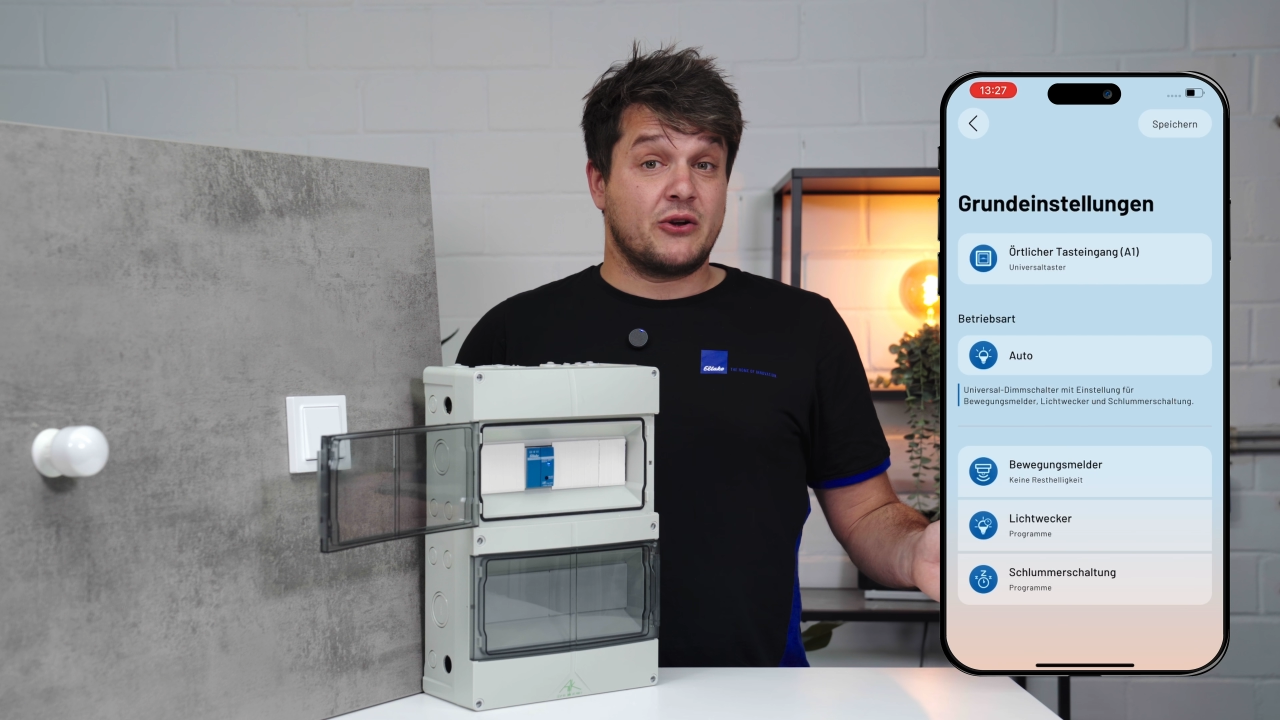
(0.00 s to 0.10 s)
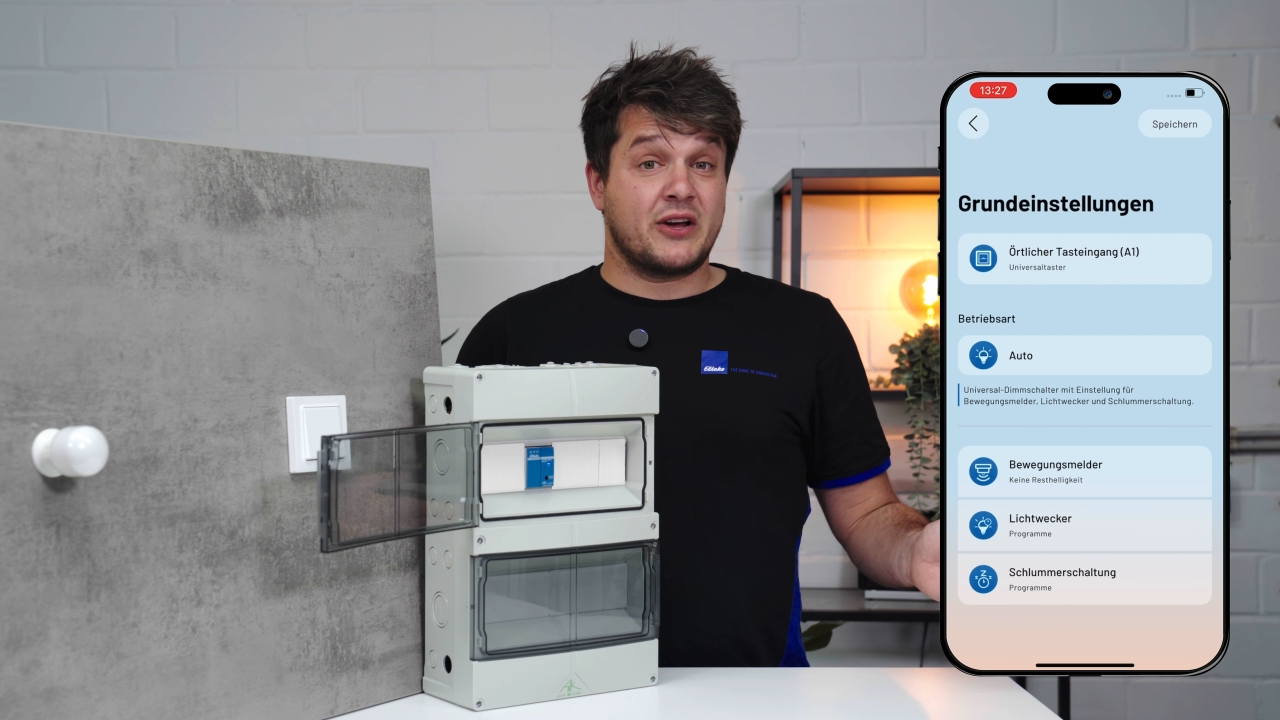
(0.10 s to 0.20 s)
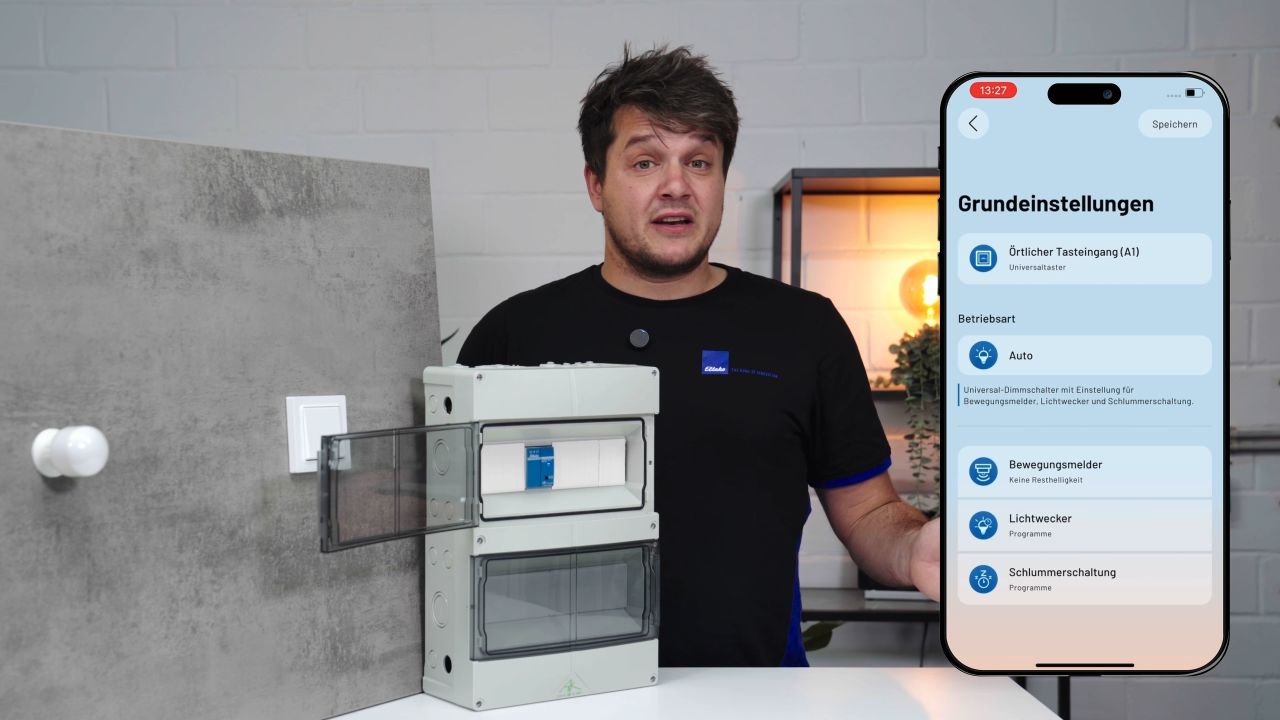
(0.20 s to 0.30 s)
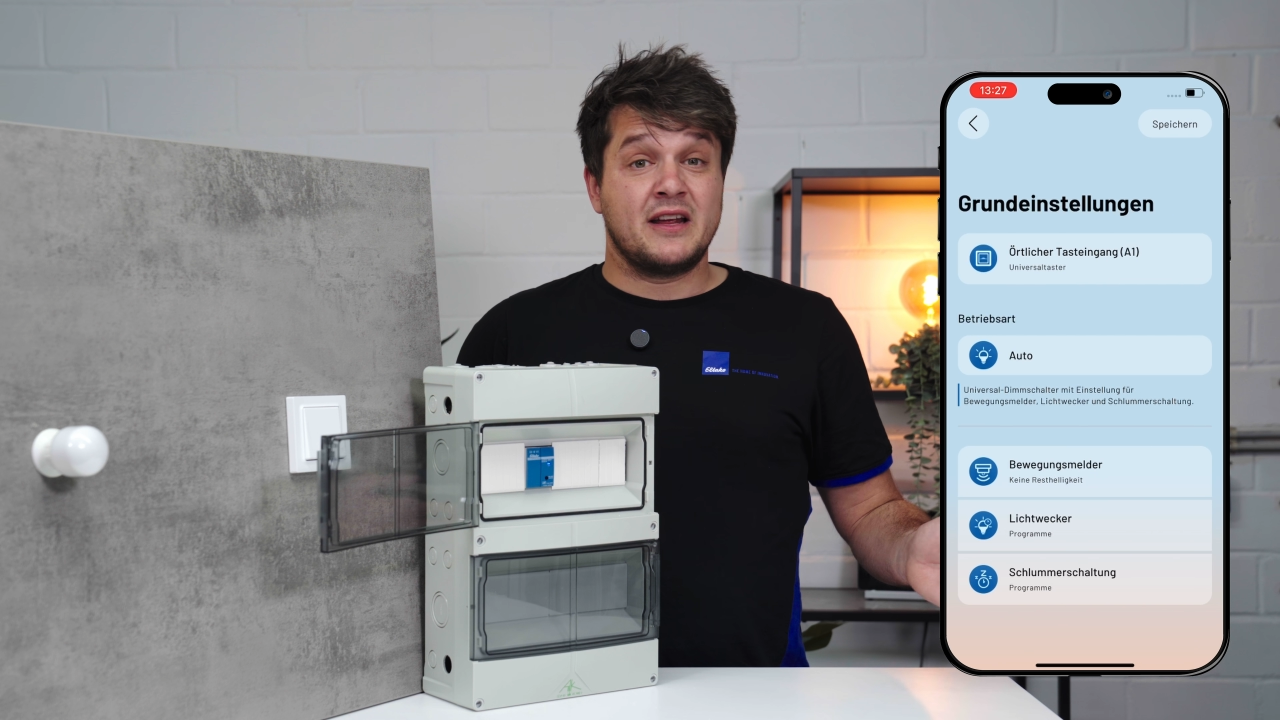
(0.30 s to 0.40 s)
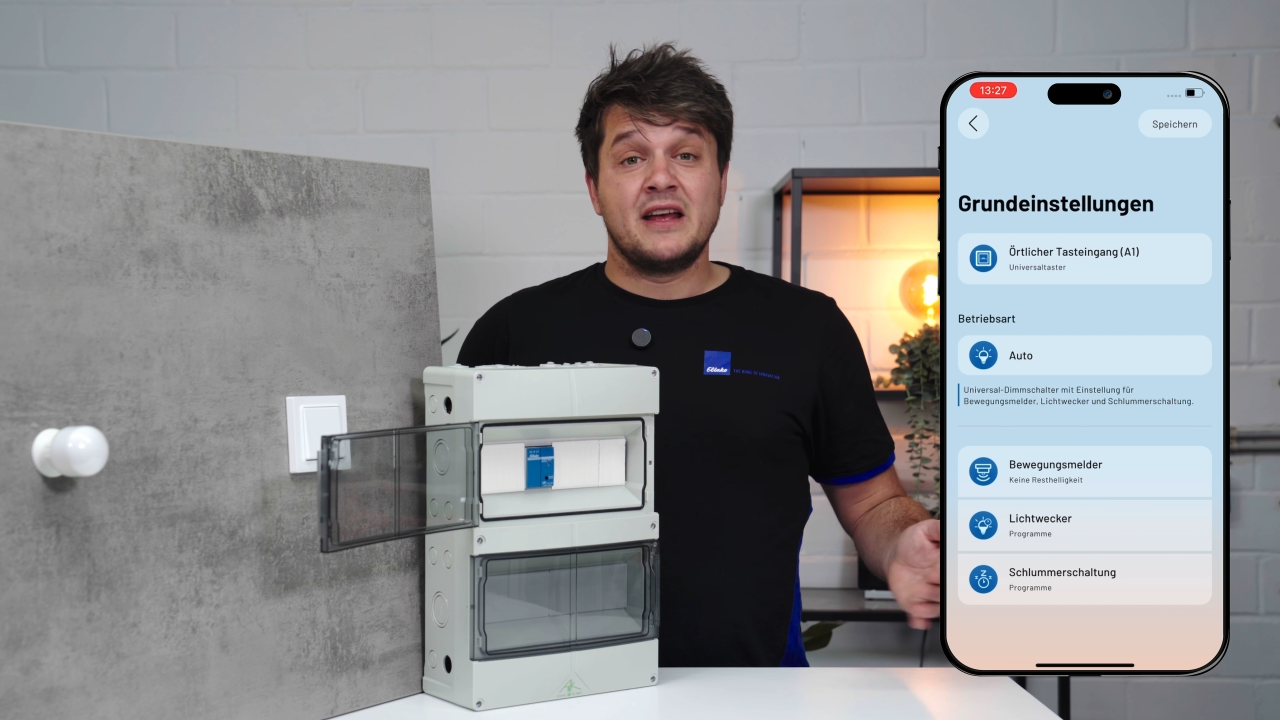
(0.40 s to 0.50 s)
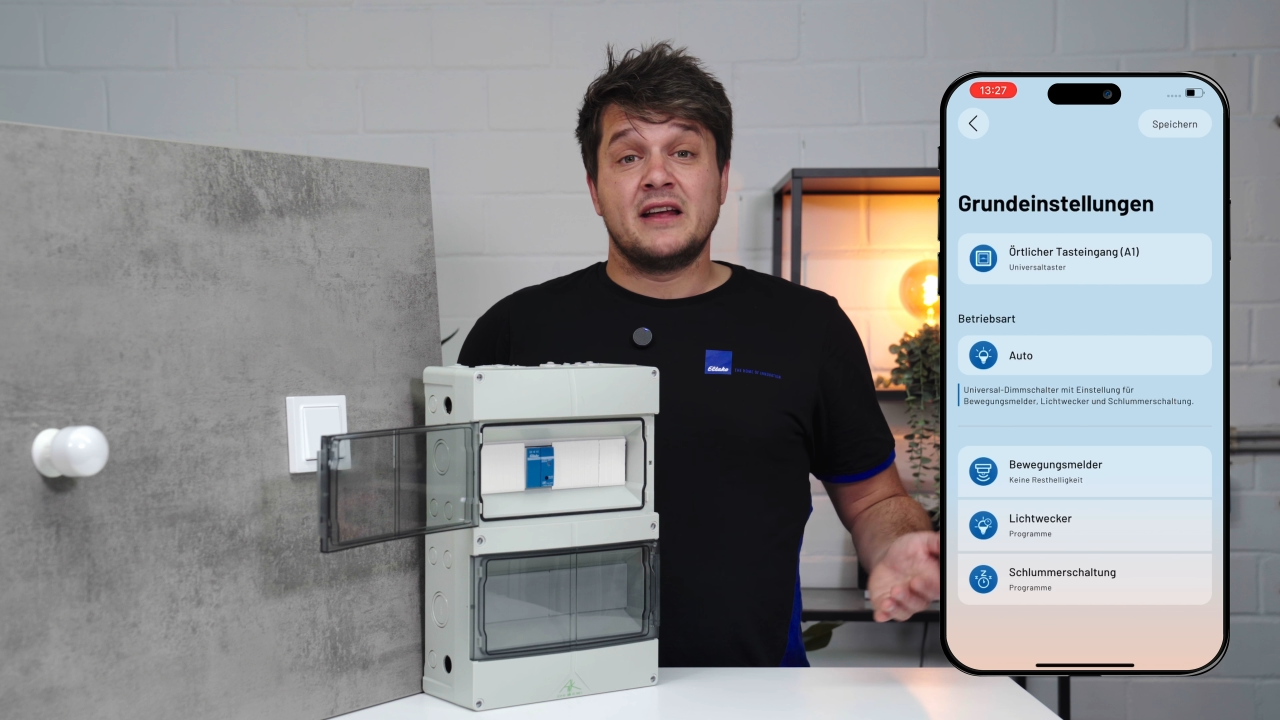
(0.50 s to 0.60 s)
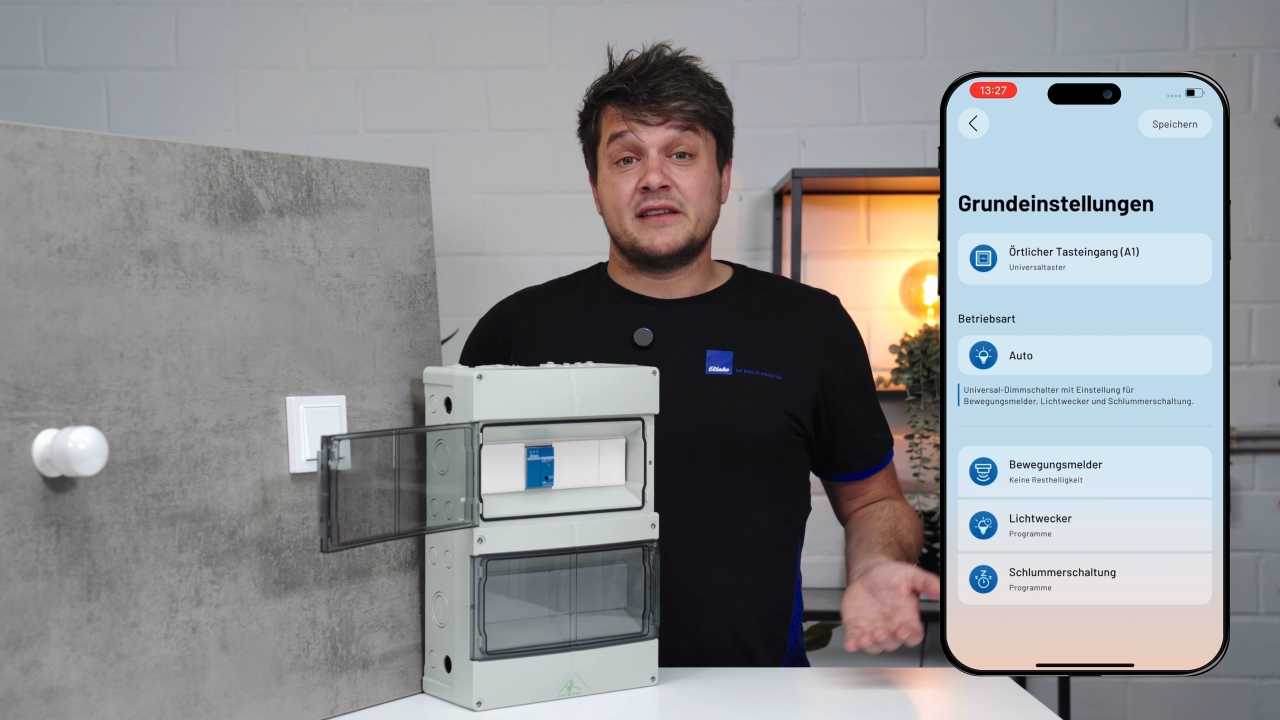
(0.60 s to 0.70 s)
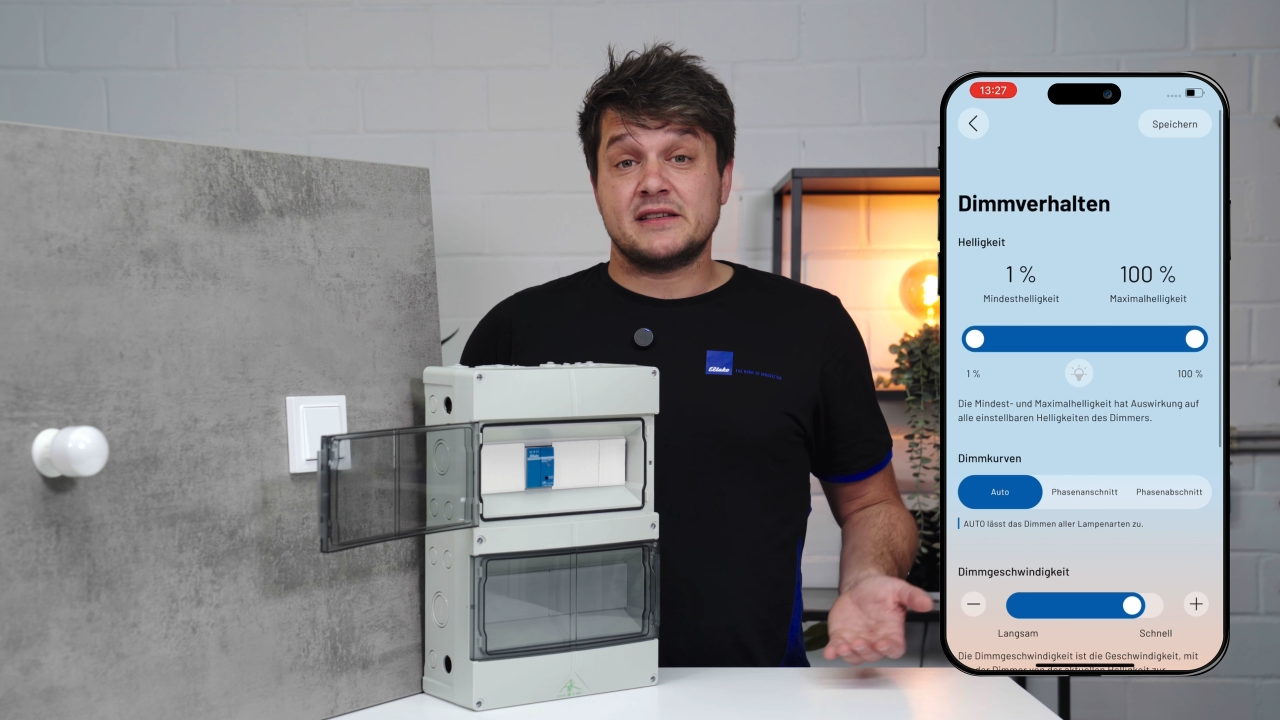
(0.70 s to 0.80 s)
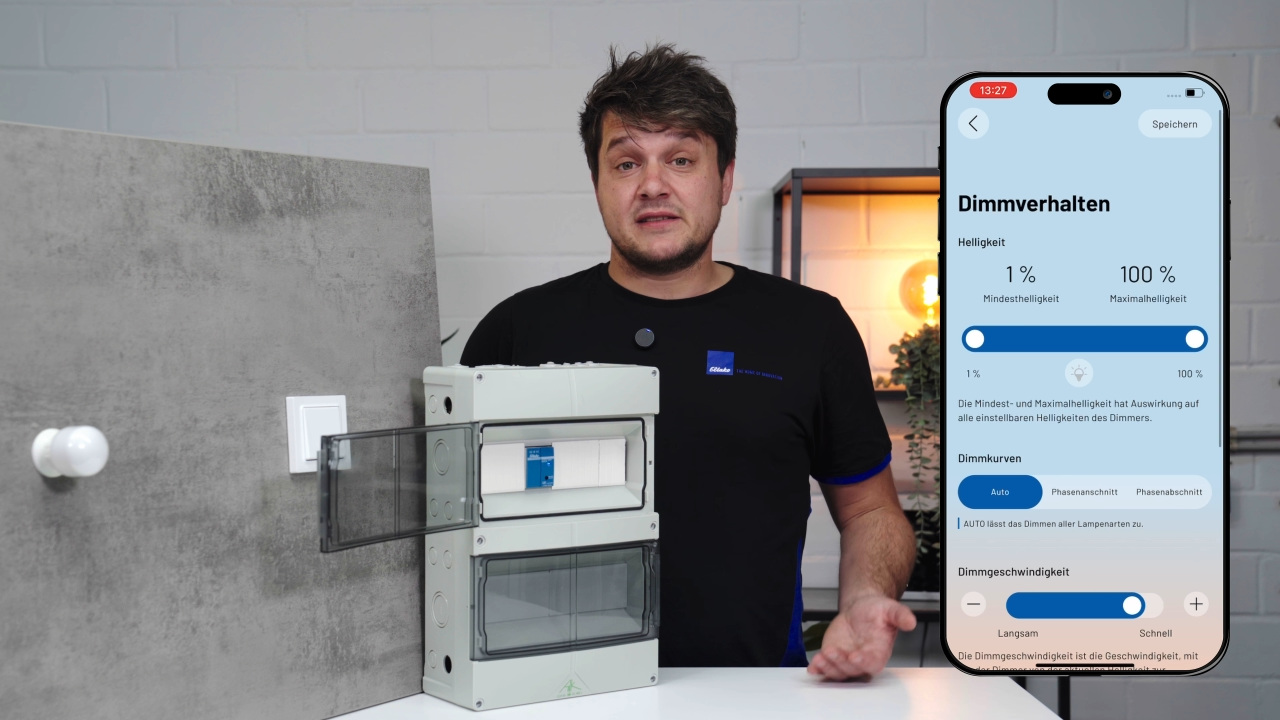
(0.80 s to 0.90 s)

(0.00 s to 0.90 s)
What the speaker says: settings,